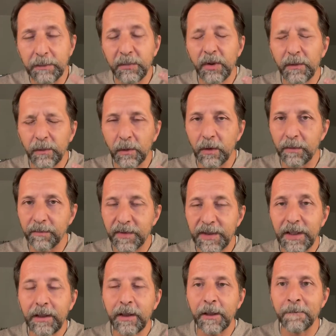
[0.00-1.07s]
beautiful
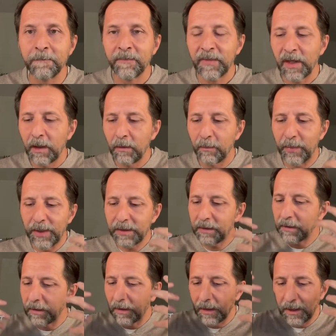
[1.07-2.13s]
singing, but
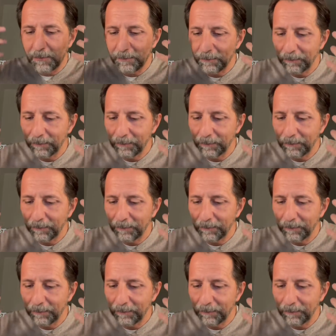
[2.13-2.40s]
uh,